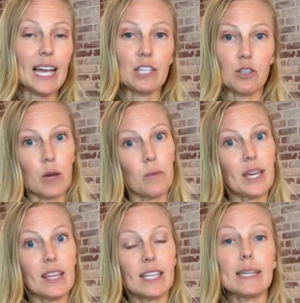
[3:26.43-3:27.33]
And so then we
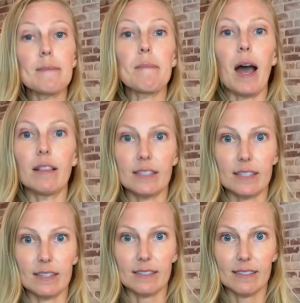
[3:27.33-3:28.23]
get these
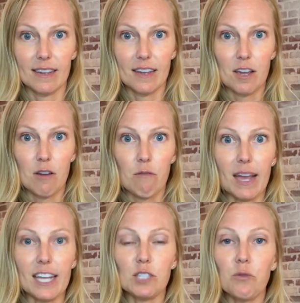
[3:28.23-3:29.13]
imbalances,
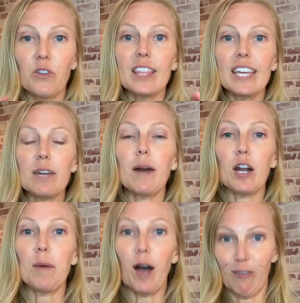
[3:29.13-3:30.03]
right? So if we think about our
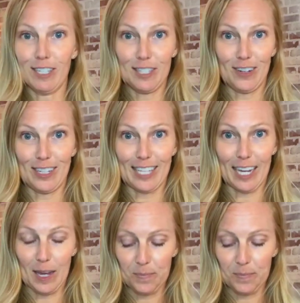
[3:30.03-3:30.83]
pelvis for a second,